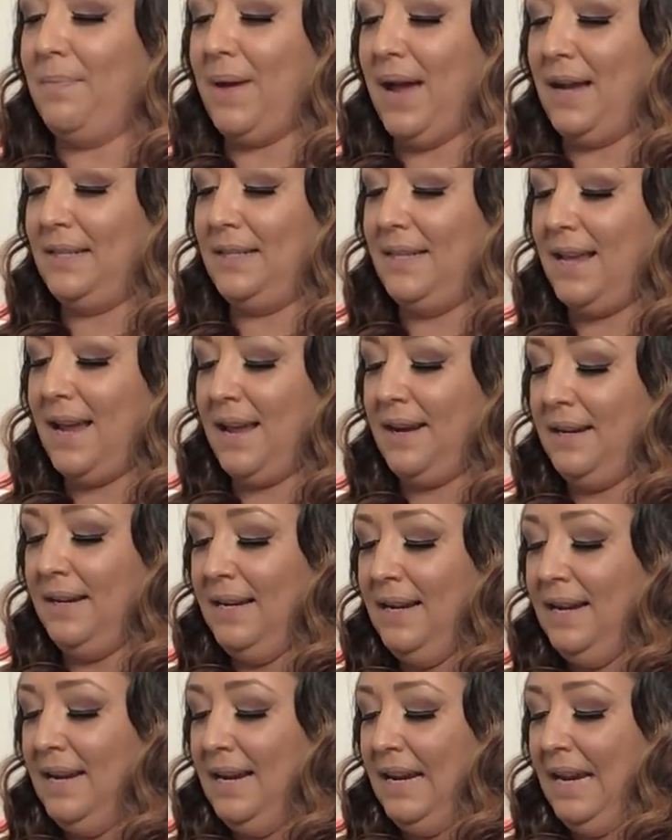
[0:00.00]
back to that,
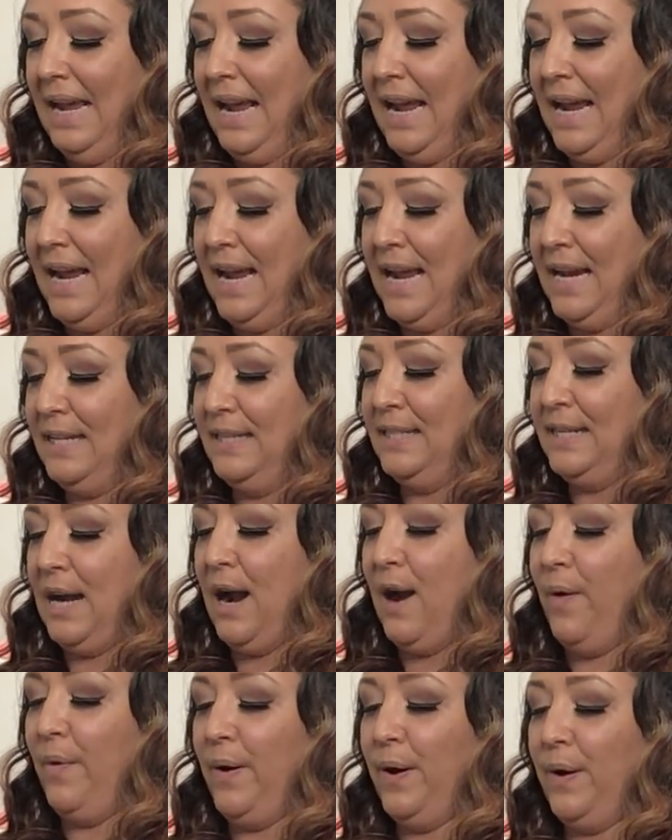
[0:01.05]
and
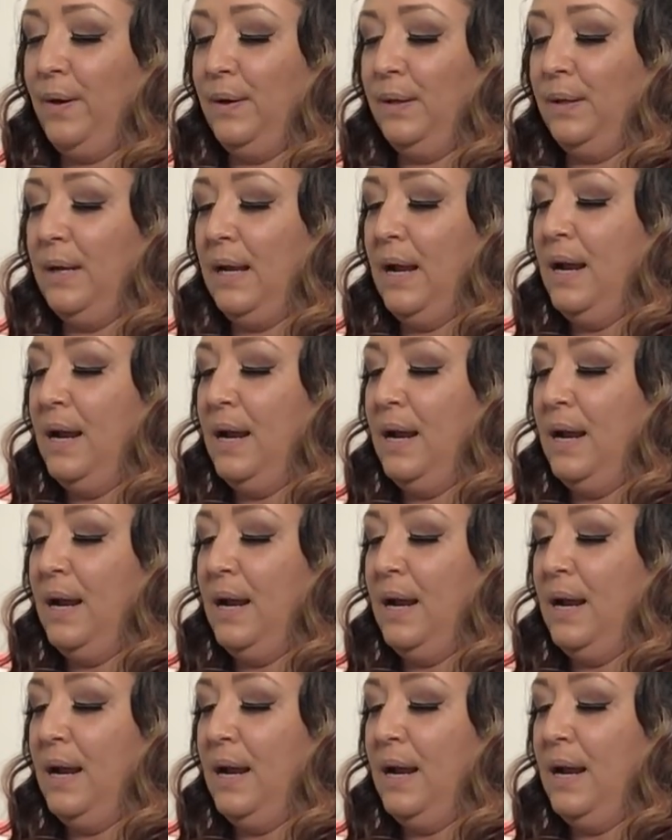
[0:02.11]
our